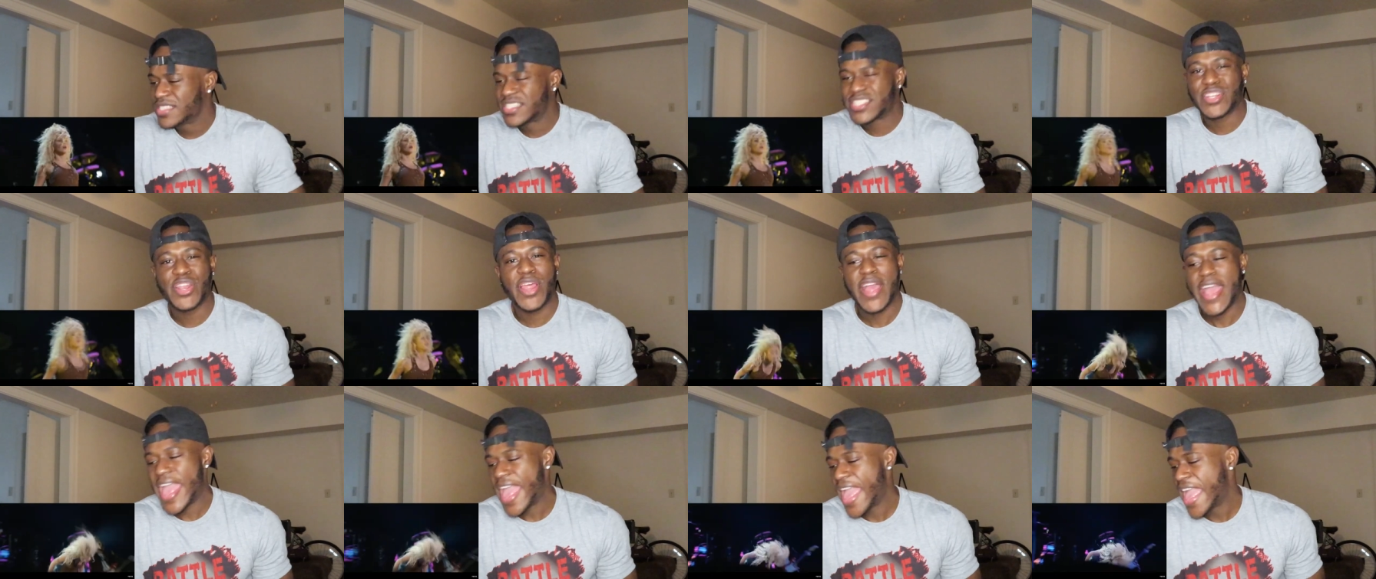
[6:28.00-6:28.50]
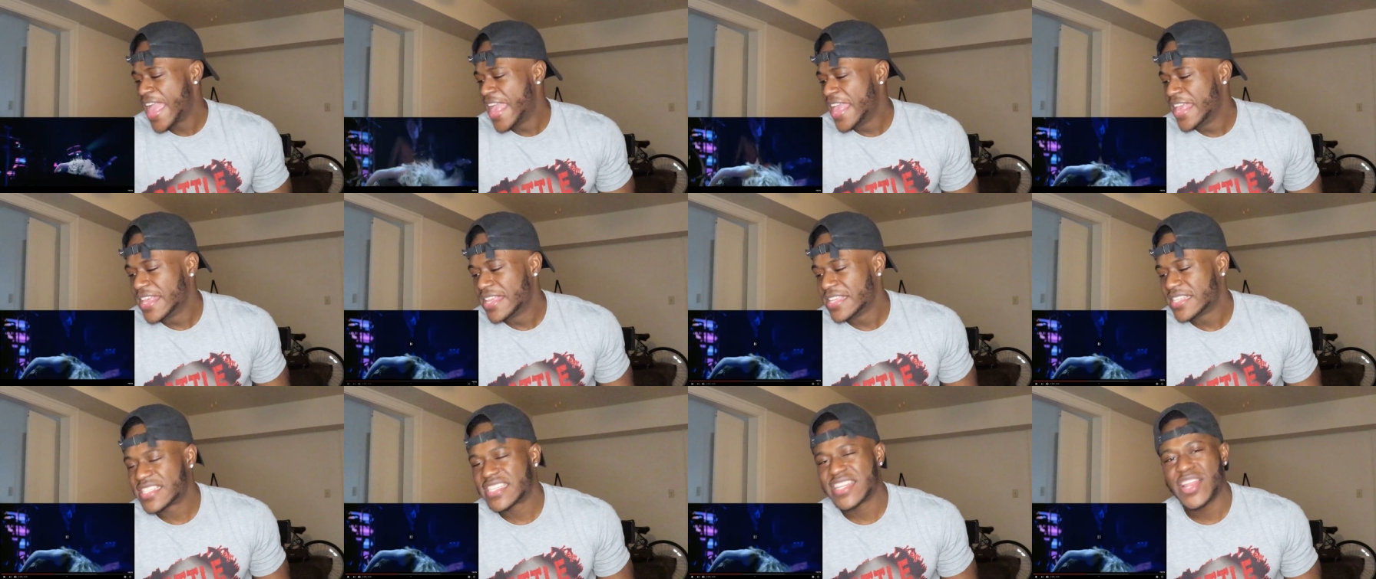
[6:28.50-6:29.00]
She don't,
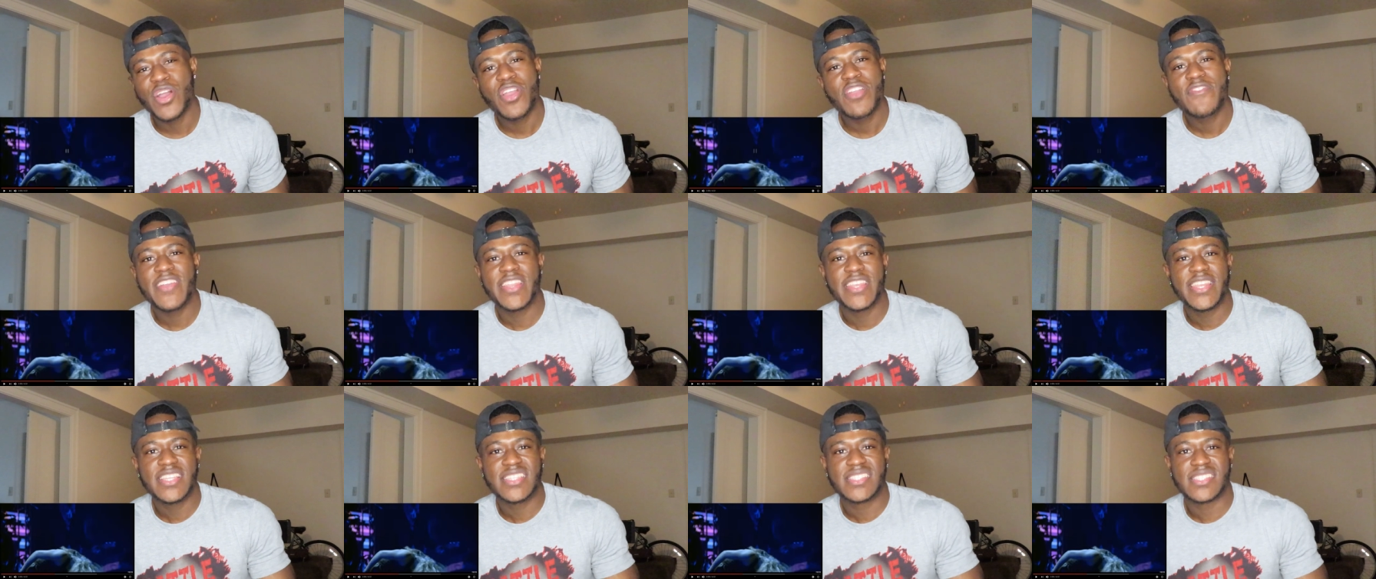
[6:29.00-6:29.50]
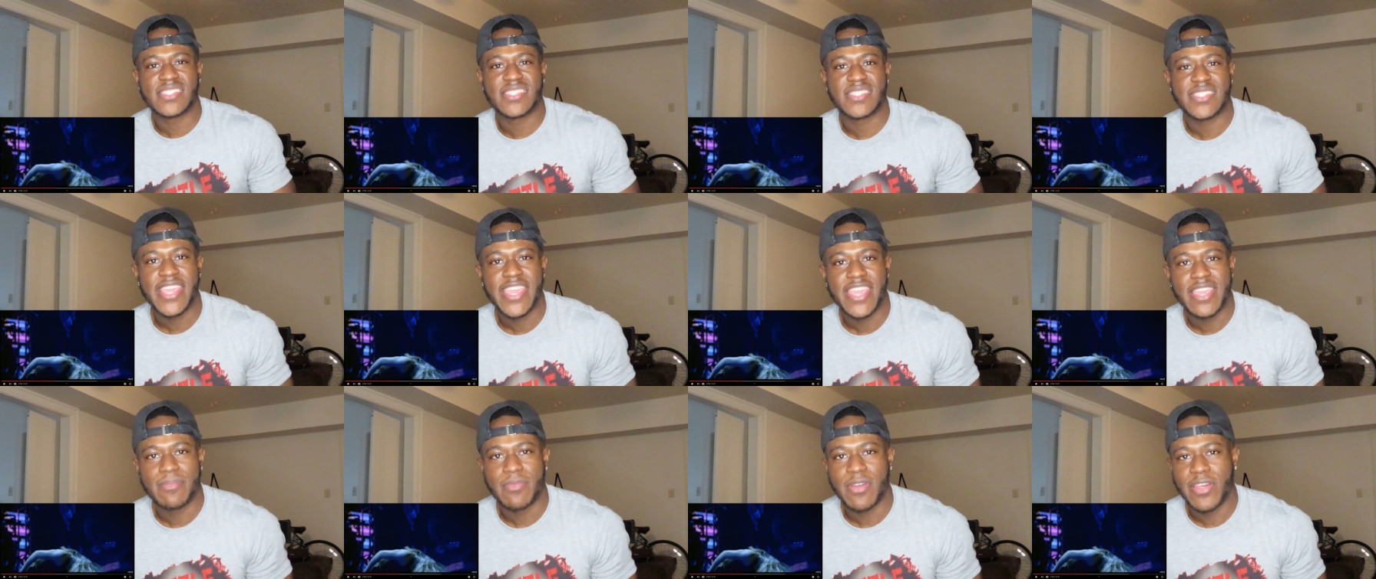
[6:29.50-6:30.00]
she don't even need to
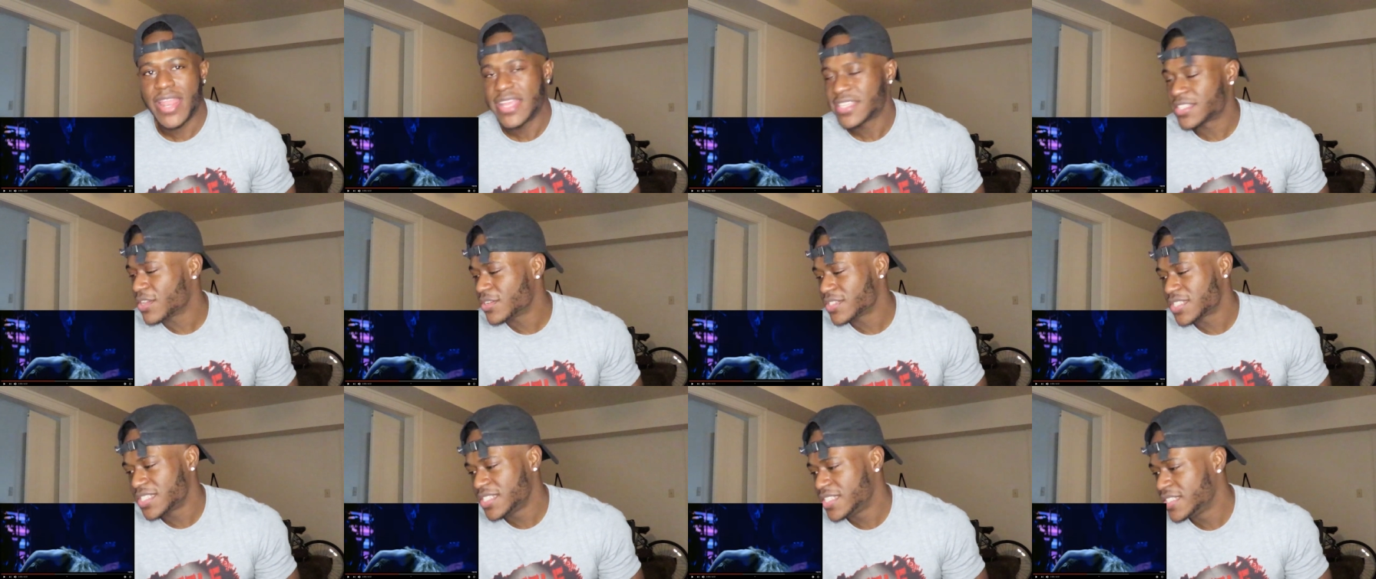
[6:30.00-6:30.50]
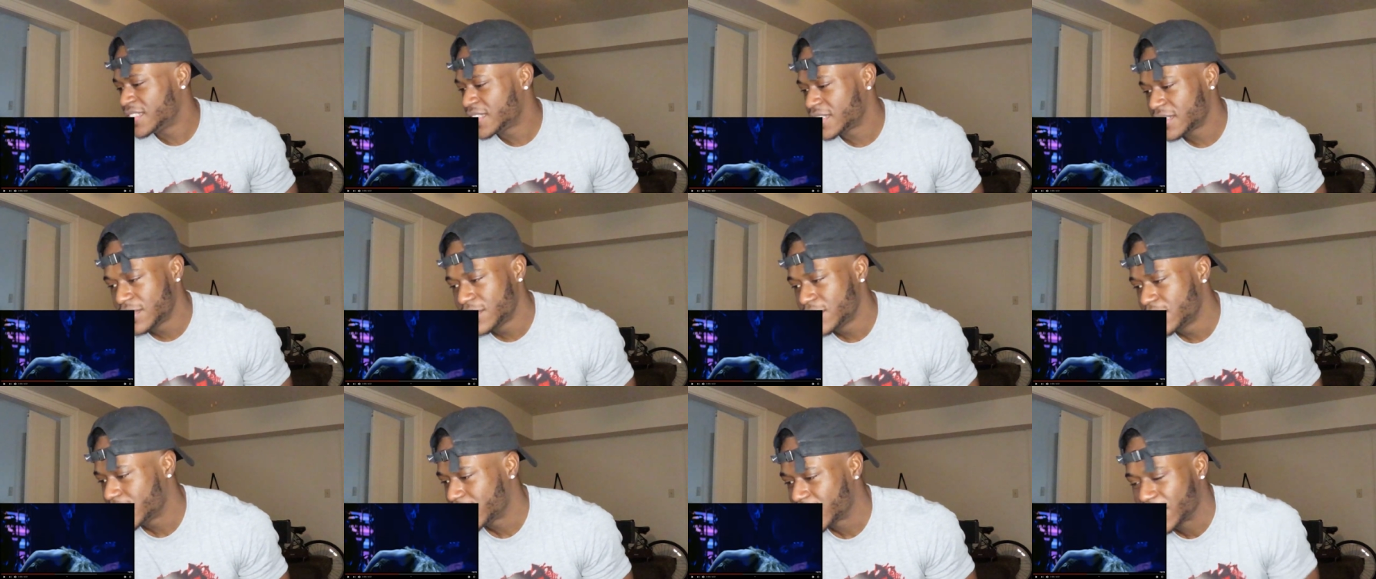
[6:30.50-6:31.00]
sing, but that's all she need to
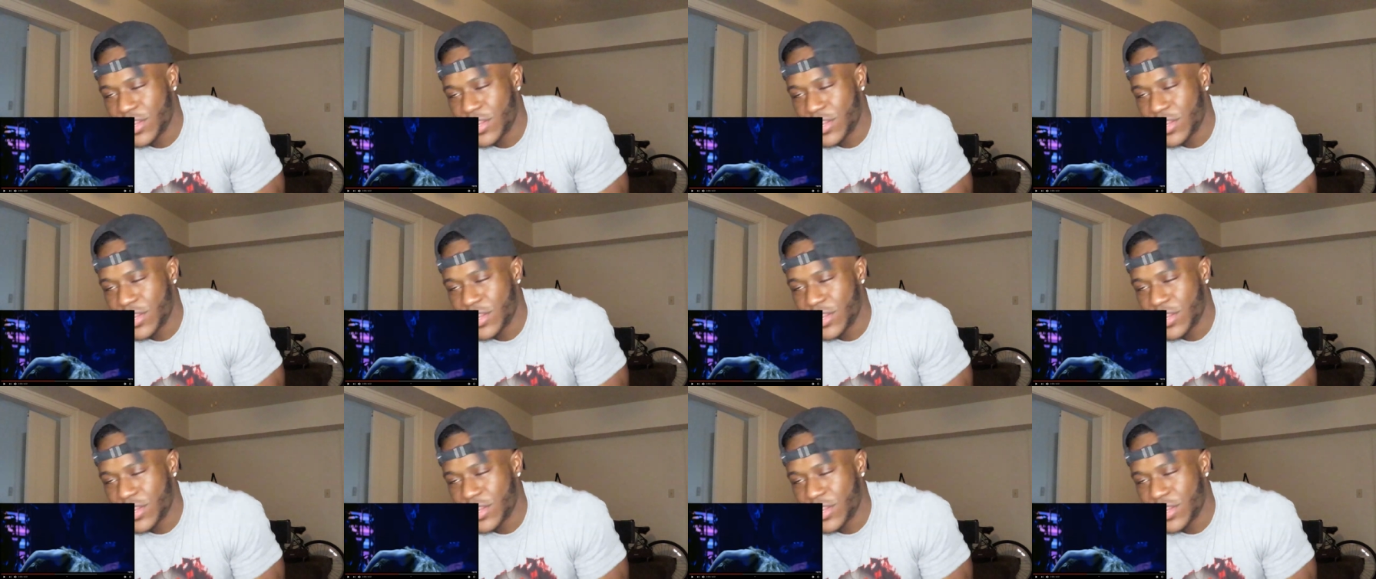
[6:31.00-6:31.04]
do.